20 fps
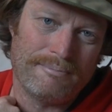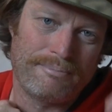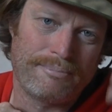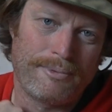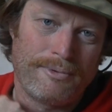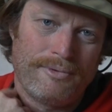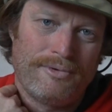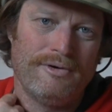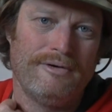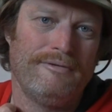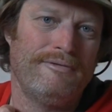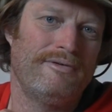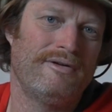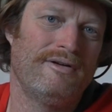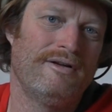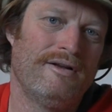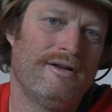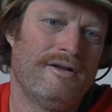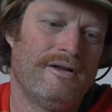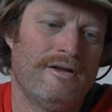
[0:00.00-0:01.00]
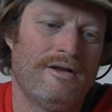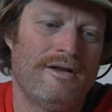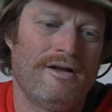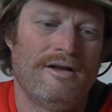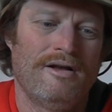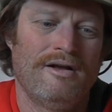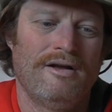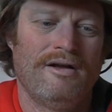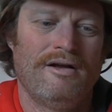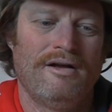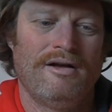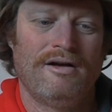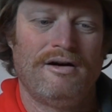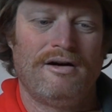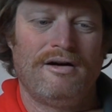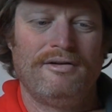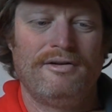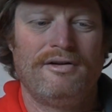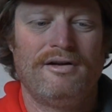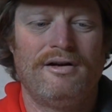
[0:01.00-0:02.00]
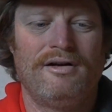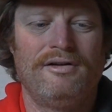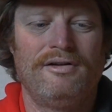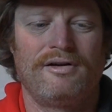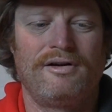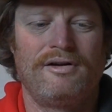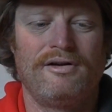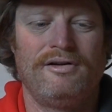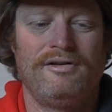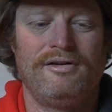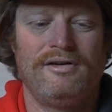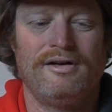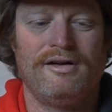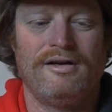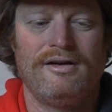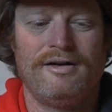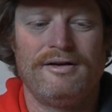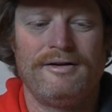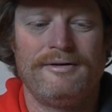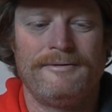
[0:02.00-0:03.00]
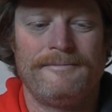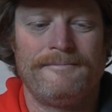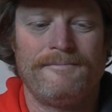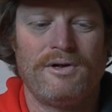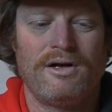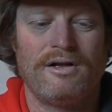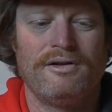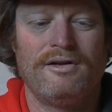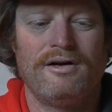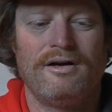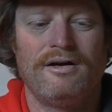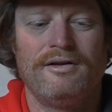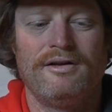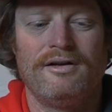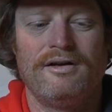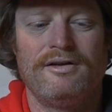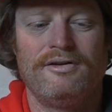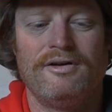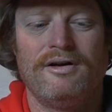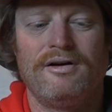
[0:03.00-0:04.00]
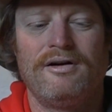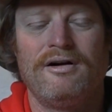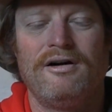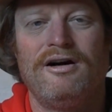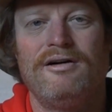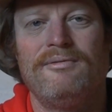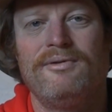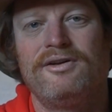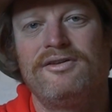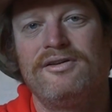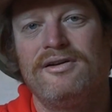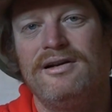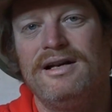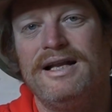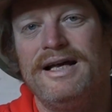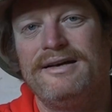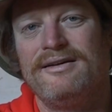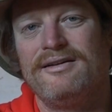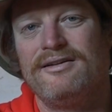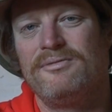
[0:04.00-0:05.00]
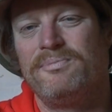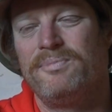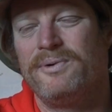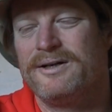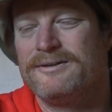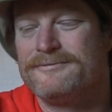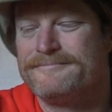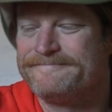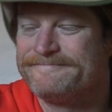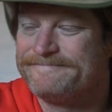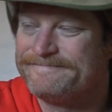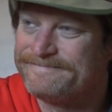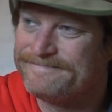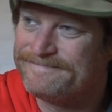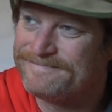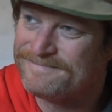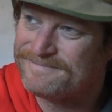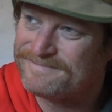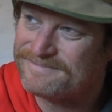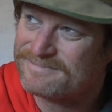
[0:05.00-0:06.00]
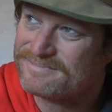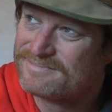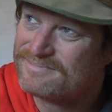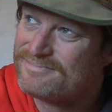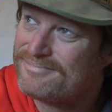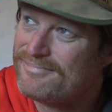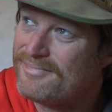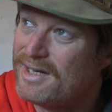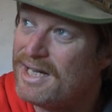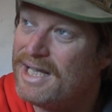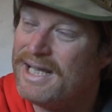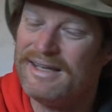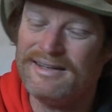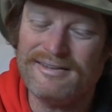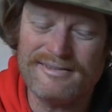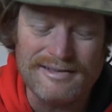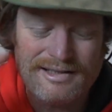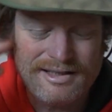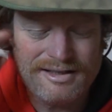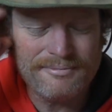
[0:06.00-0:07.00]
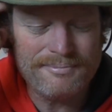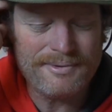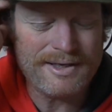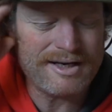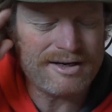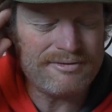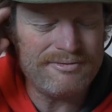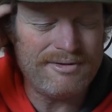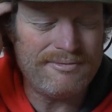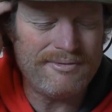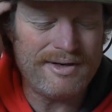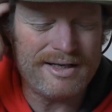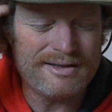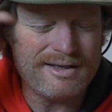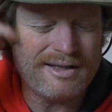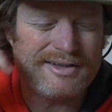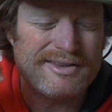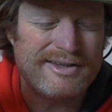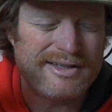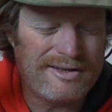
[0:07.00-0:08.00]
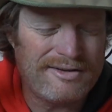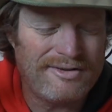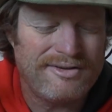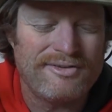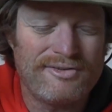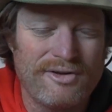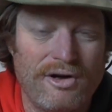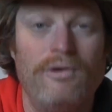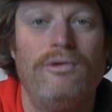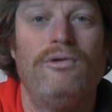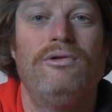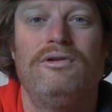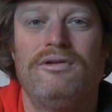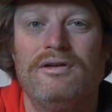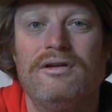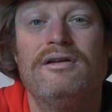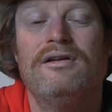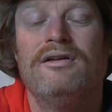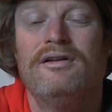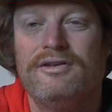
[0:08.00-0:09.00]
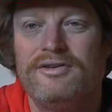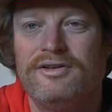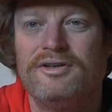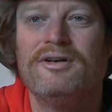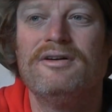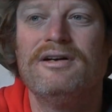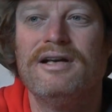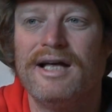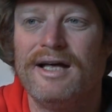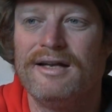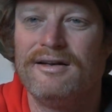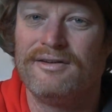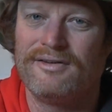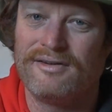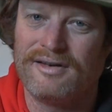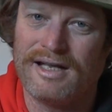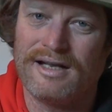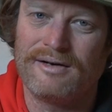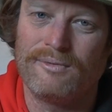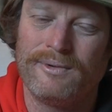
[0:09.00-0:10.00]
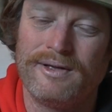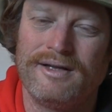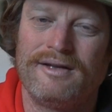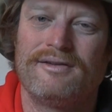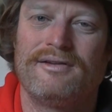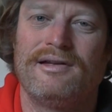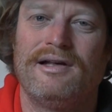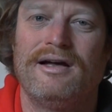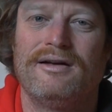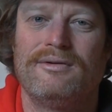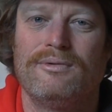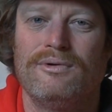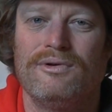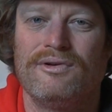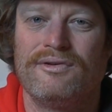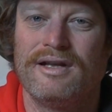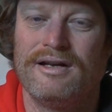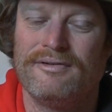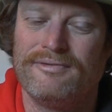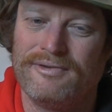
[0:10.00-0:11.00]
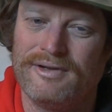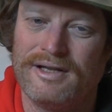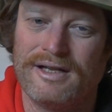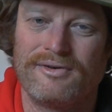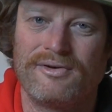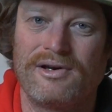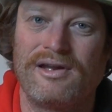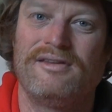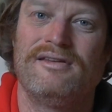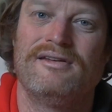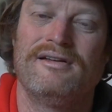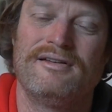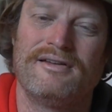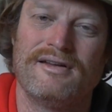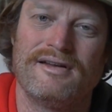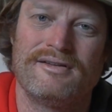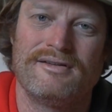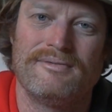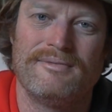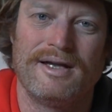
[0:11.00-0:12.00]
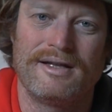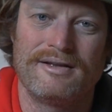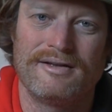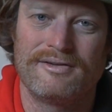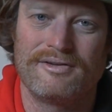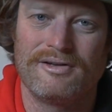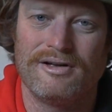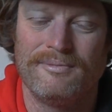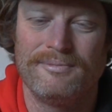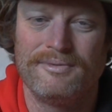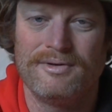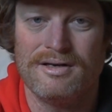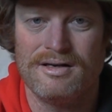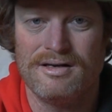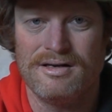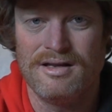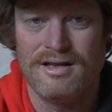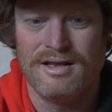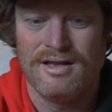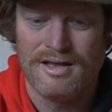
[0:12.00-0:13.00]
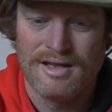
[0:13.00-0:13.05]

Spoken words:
improved on the Goodyear, on the Yokohama Geolanders, but still in the back of my mind I think of those old Geolanders that had weak sidewalls, and for that reason it doesn't make the top 10.